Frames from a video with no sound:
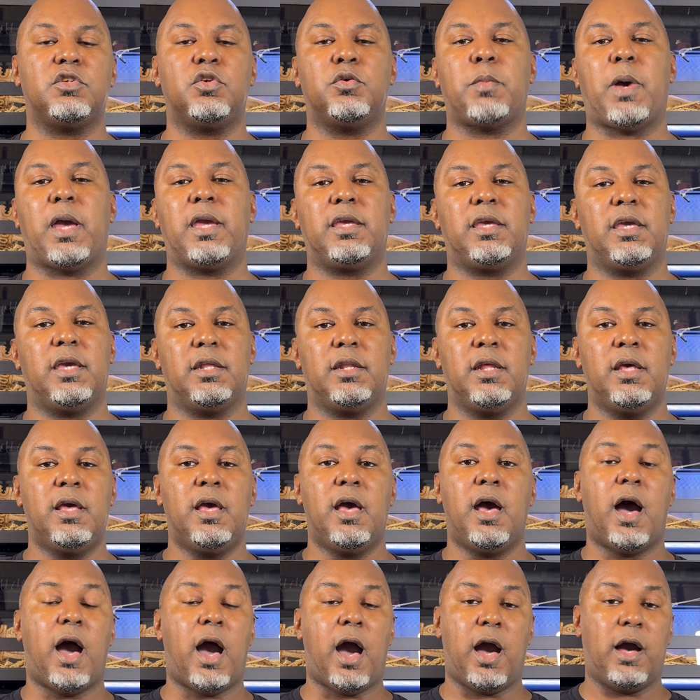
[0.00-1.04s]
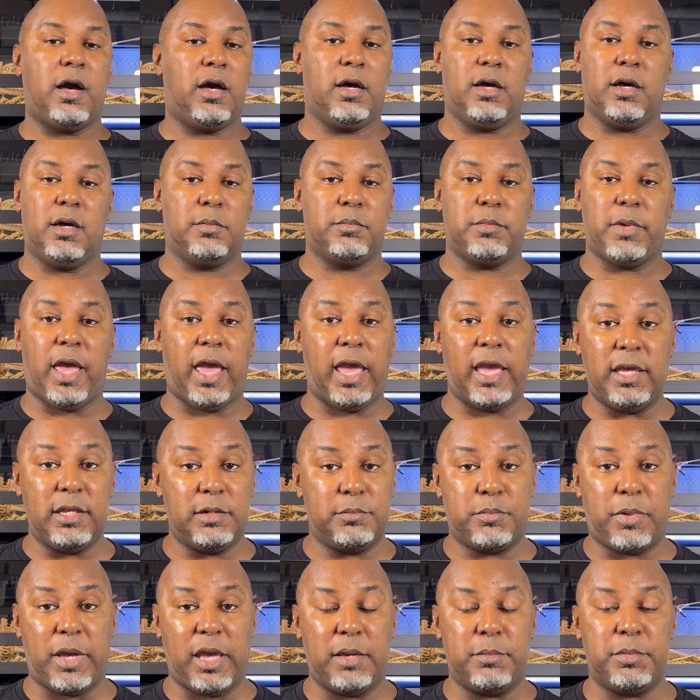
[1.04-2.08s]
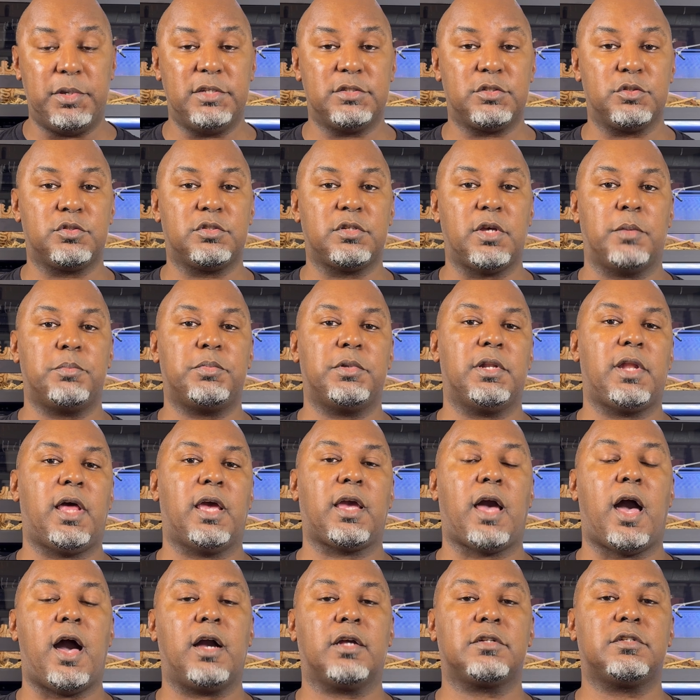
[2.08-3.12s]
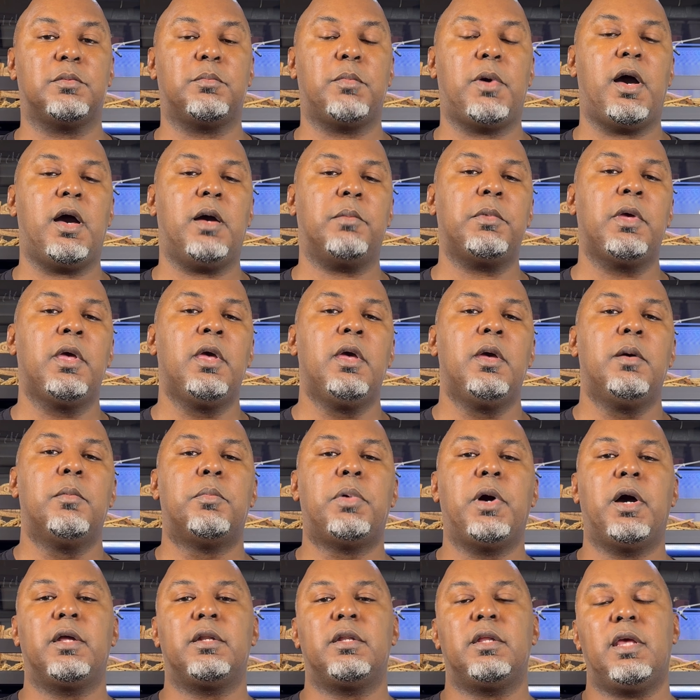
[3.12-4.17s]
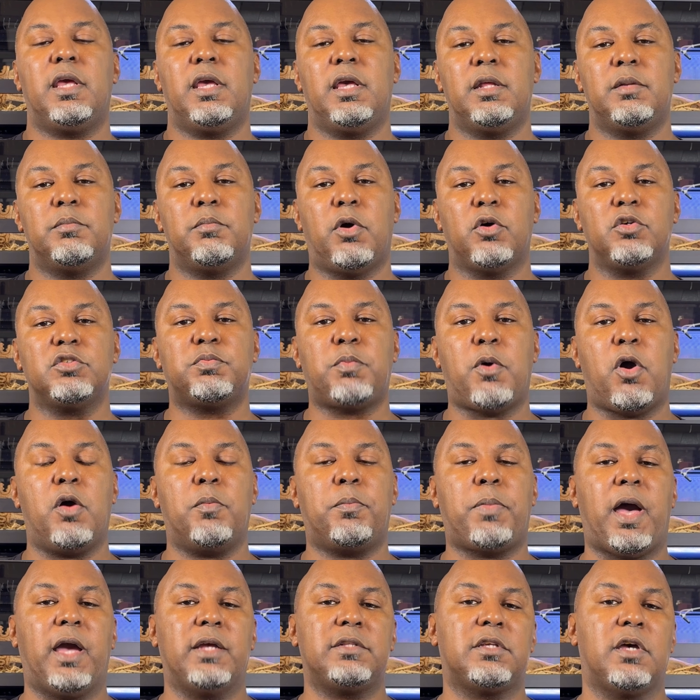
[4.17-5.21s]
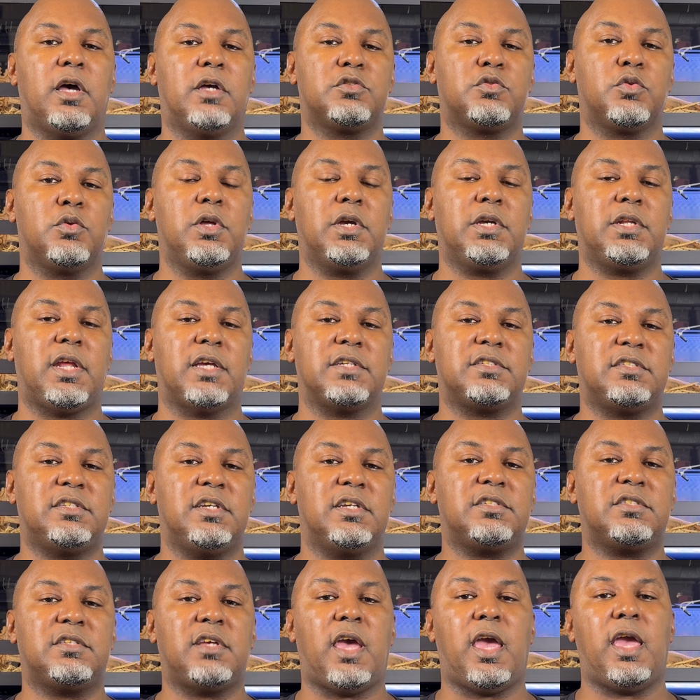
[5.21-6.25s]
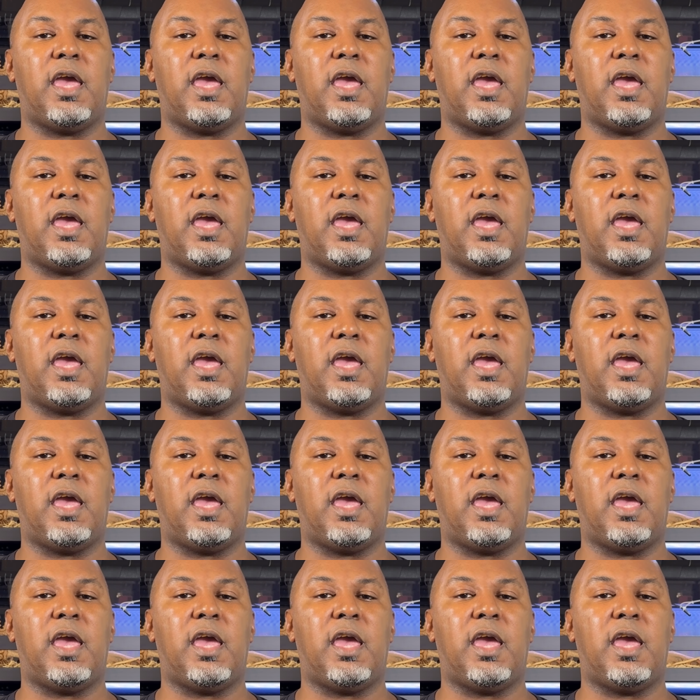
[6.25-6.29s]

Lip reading: you might get 8 babies or something like Octomom. But in most ball pythons, we're looking at 6 to